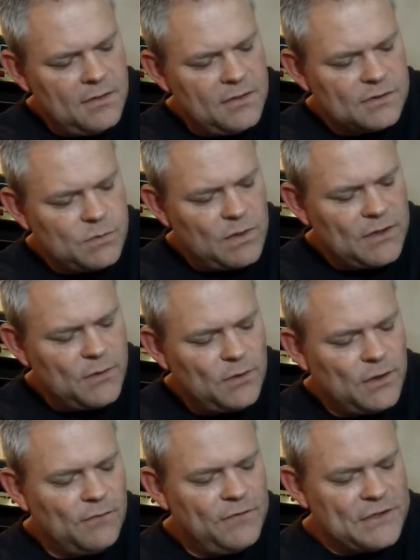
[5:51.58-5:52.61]
there's one cool
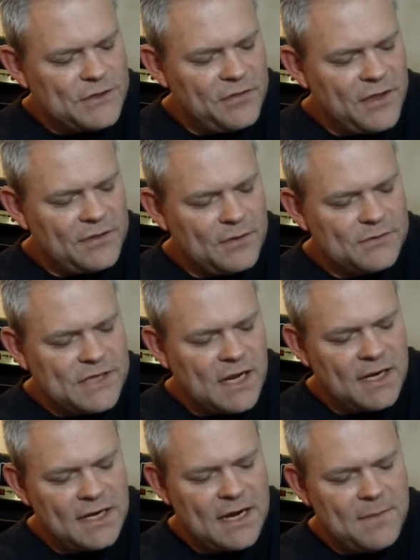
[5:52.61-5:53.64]
little feature I thought that was
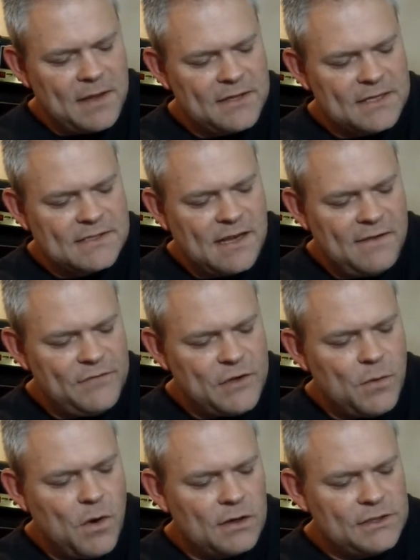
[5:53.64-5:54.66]
kind of neat about this. If
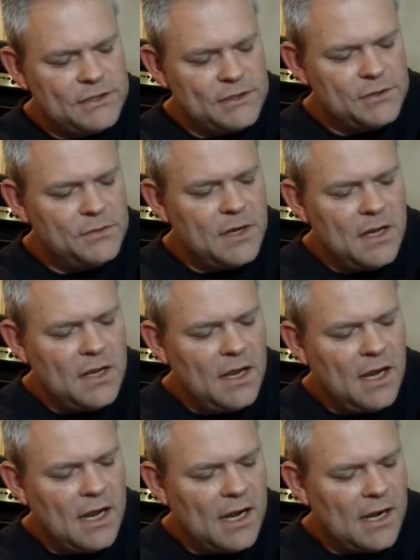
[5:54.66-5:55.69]
you are to
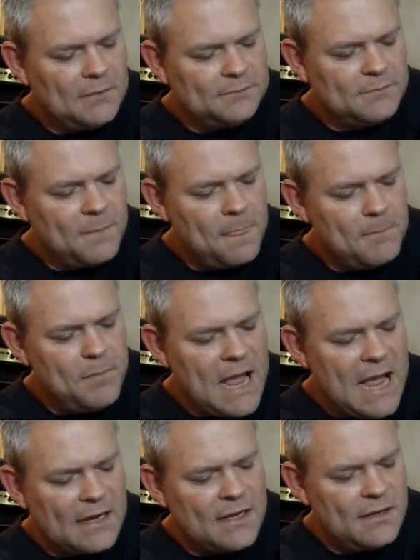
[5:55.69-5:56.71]
um,
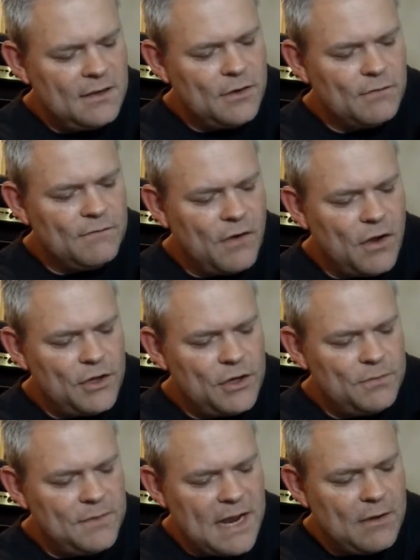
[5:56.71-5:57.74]
back your
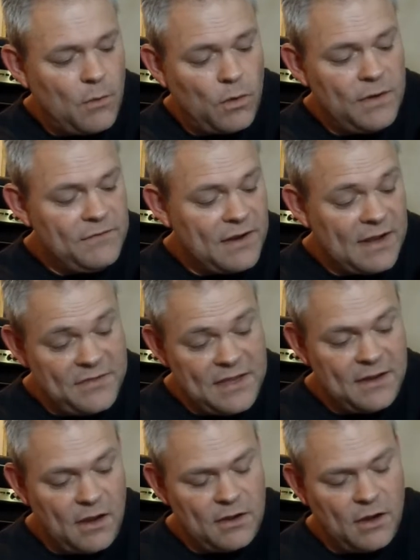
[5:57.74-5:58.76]
volume down, or even I
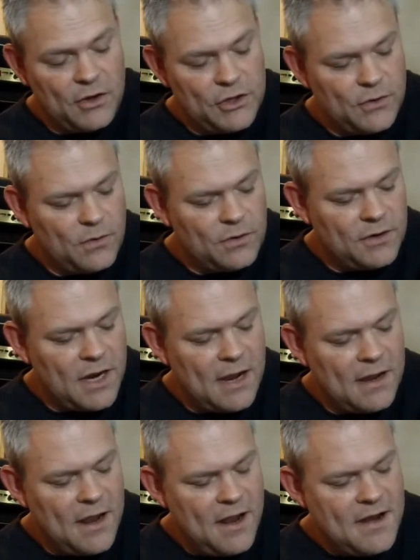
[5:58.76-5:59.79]
think on your
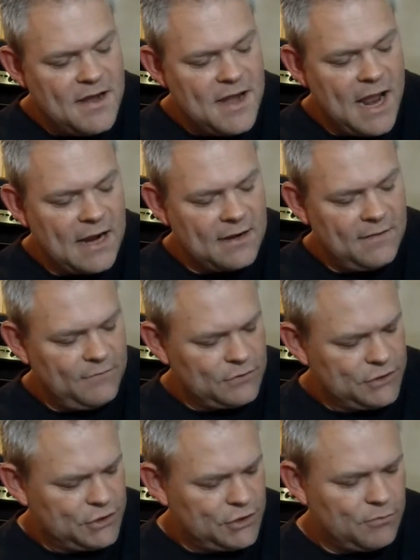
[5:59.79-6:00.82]
uh, neck
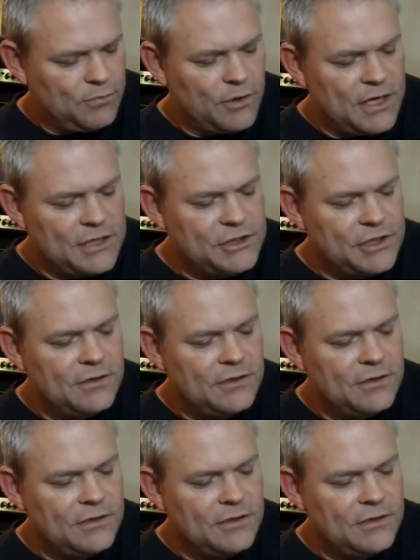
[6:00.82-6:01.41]
versus your bridge,